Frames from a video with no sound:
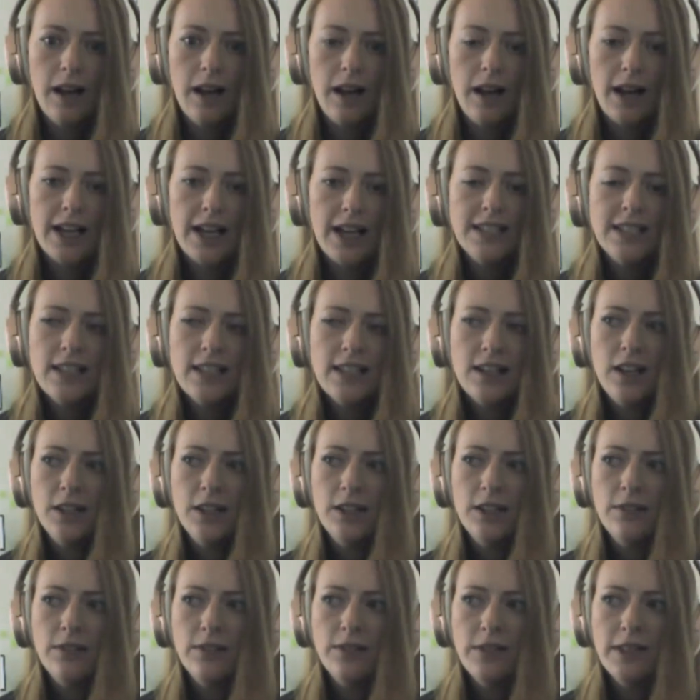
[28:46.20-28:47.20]
I guess that kind
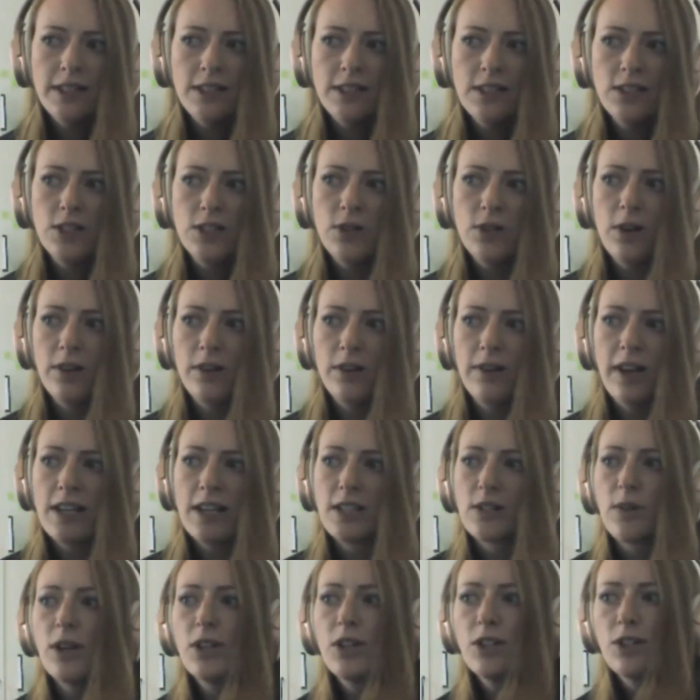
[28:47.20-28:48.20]
of leads into our
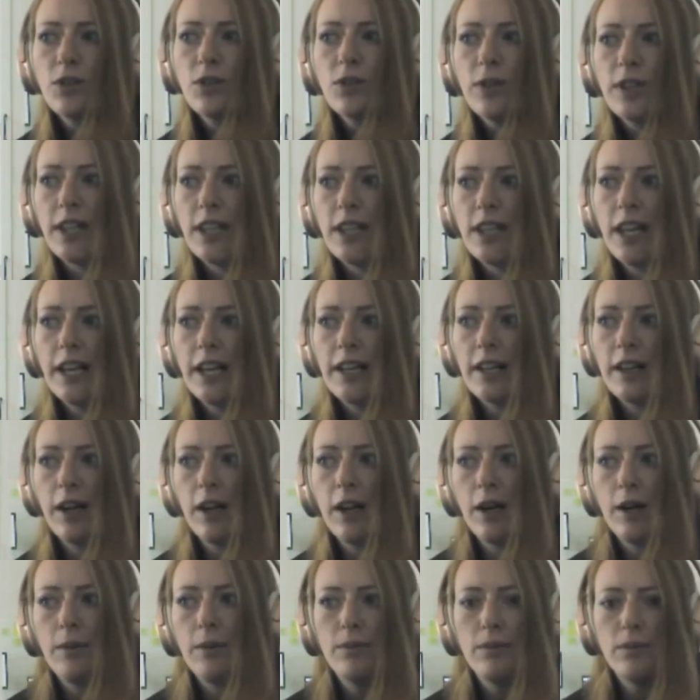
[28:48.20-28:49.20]
next question, really. Like,
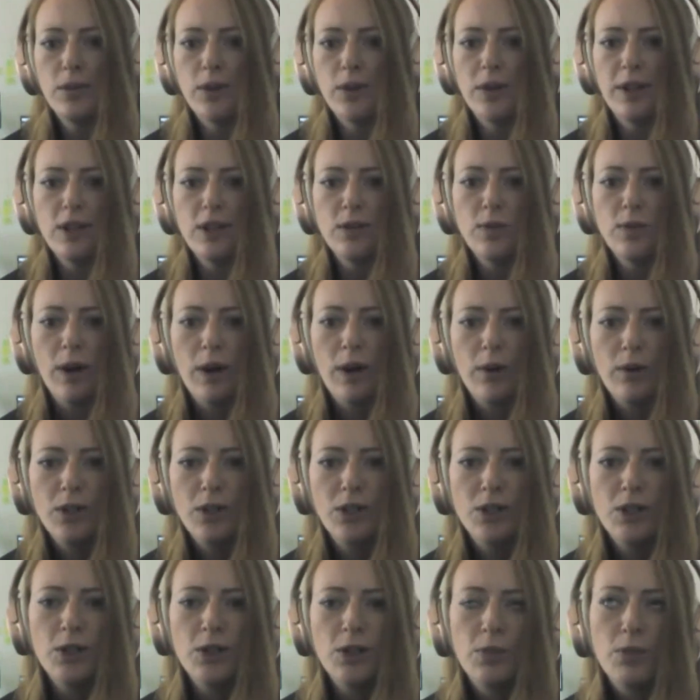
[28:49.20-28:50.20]
so I guess where would
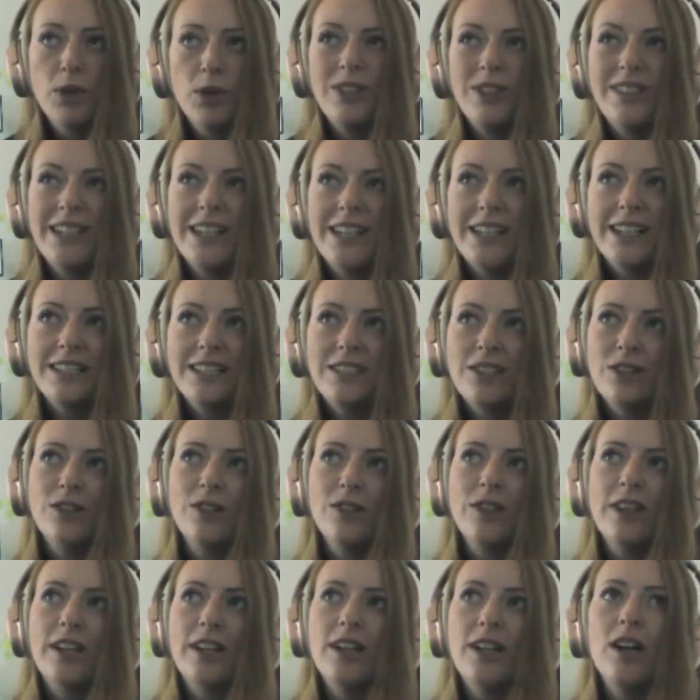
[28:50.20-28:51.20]
you predict,
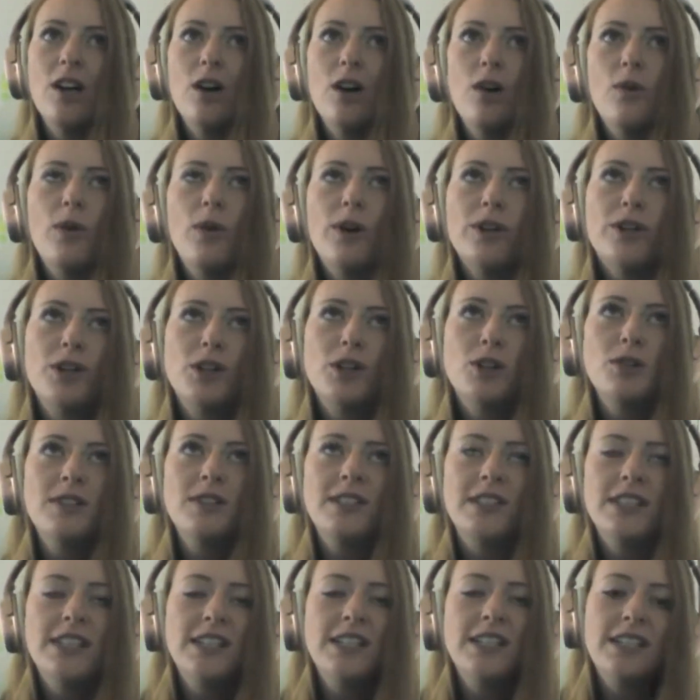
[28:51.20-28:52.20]
or like where could you
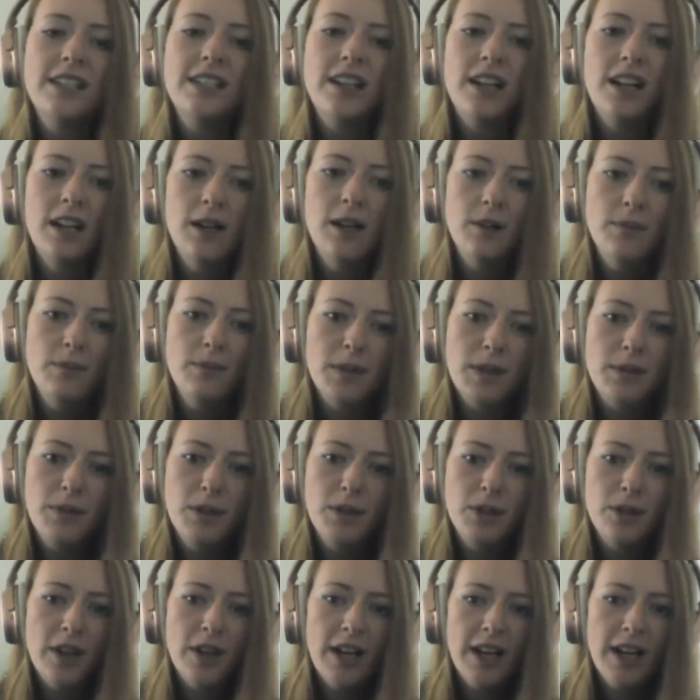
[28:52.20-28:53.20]
see
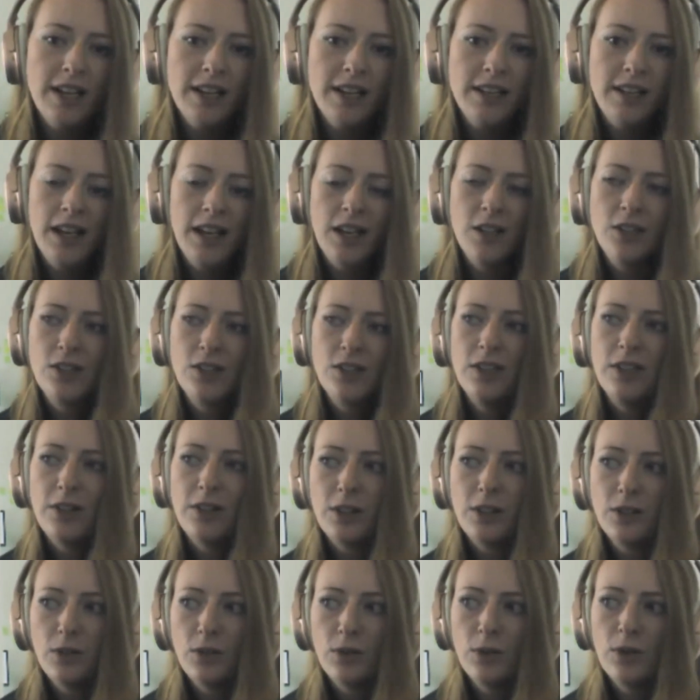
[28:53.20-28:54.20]
computer-aided
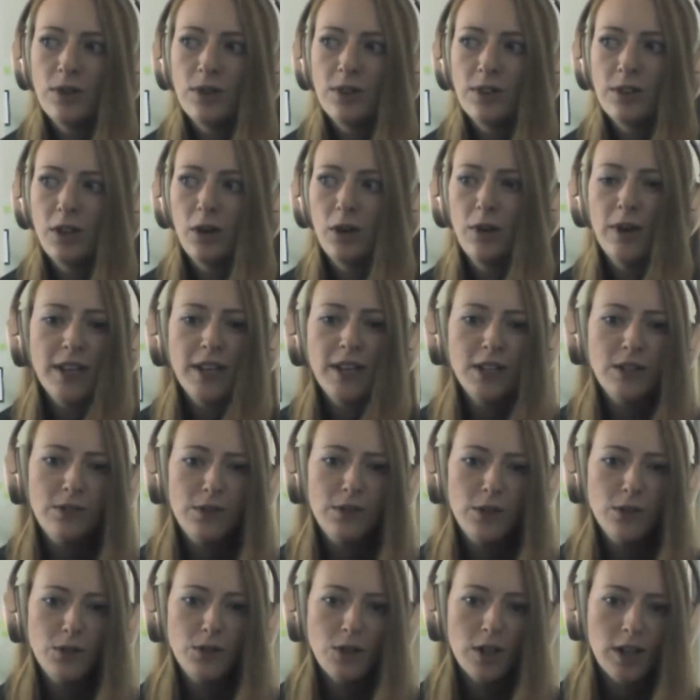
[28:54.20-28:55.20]
engineering tools going in the
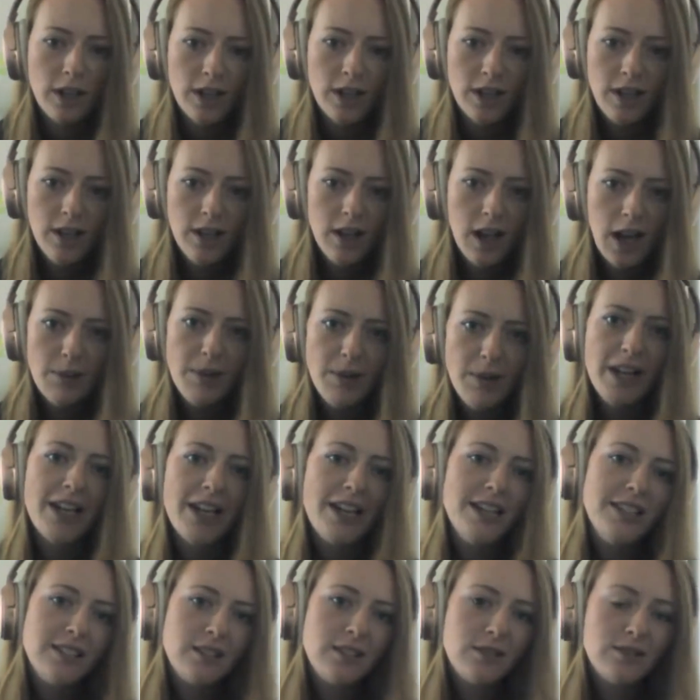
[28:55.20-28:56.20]
future? I mean, I
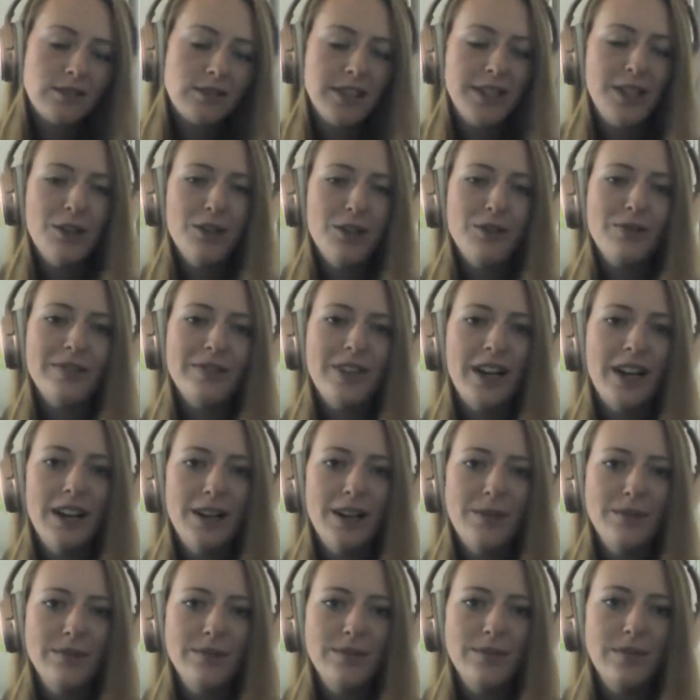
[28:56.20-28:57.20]
guess
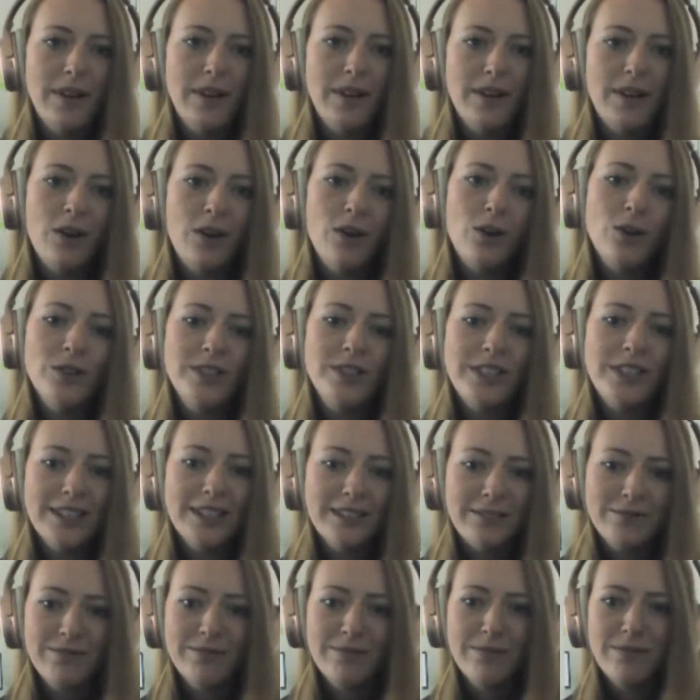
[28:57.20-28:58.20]

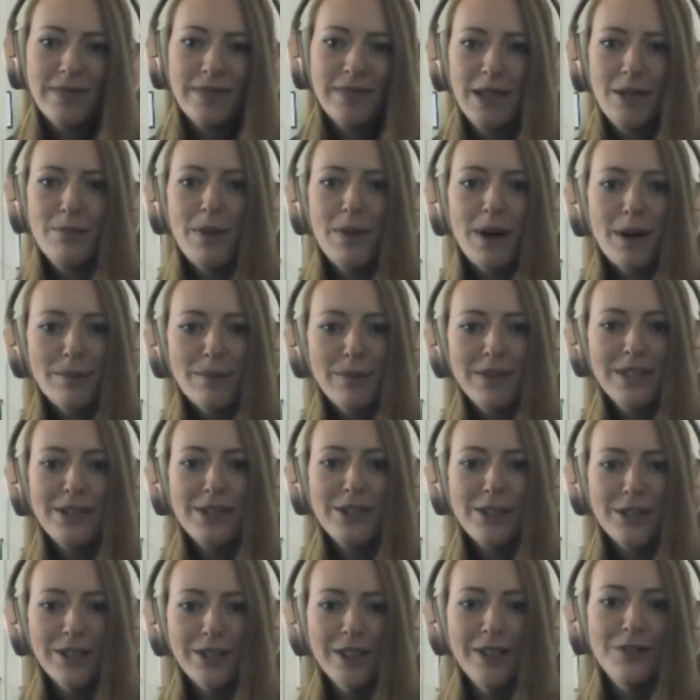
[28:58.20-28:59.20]
holding heat pipe
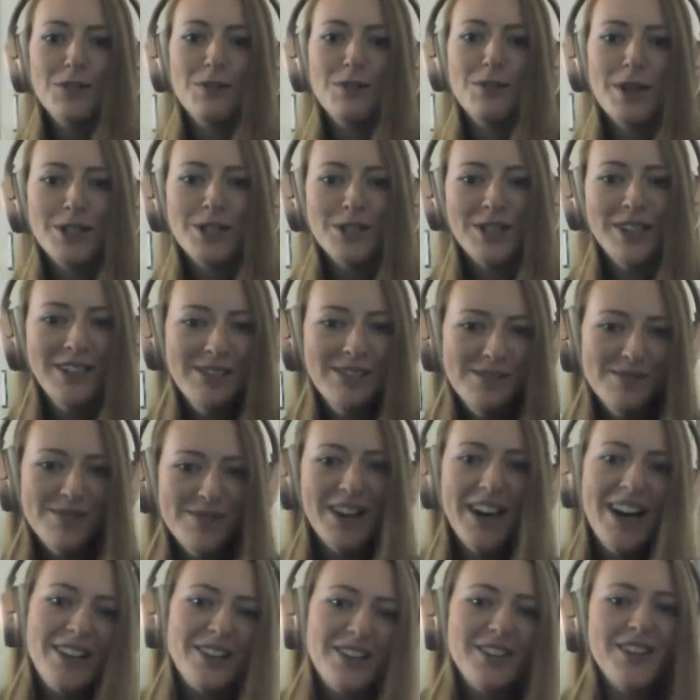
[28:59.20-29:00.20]
material information,
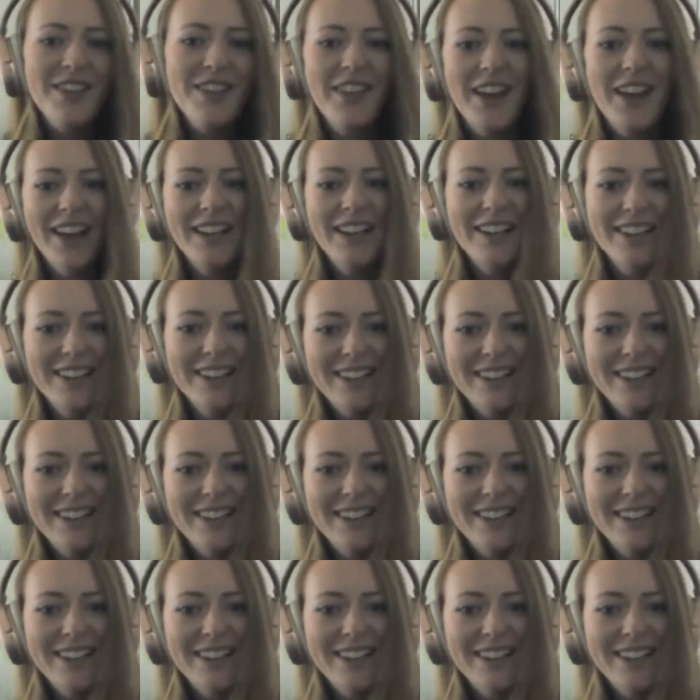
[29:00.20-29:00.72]
but other than that.